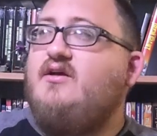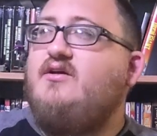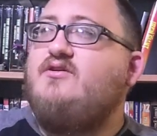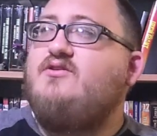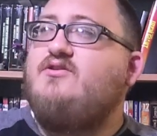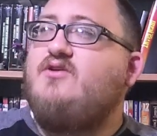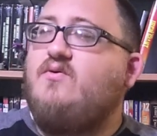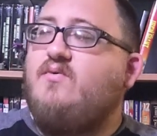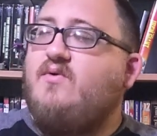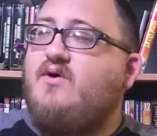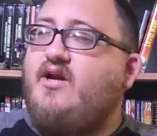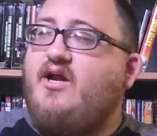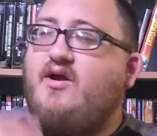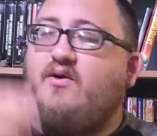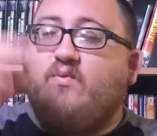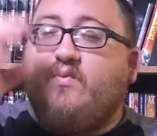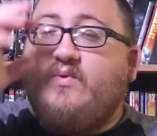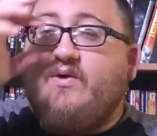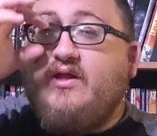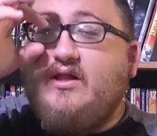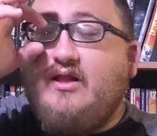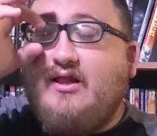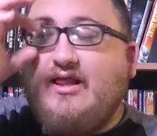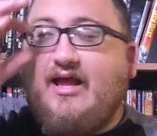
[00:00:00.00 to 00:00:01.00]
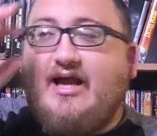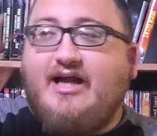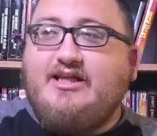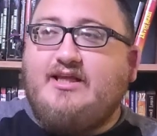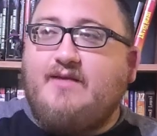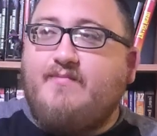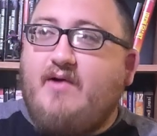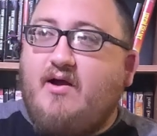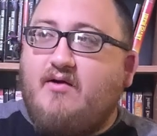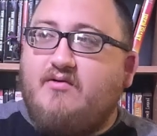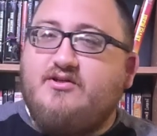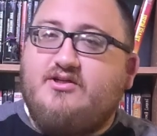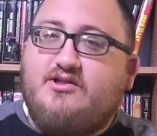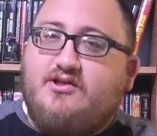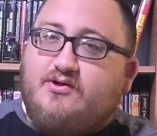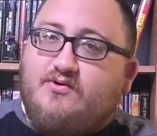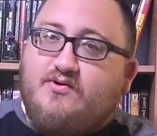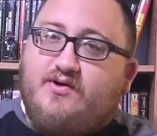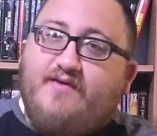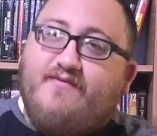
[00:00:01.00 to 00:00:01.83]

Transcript: So what I really liked about 2,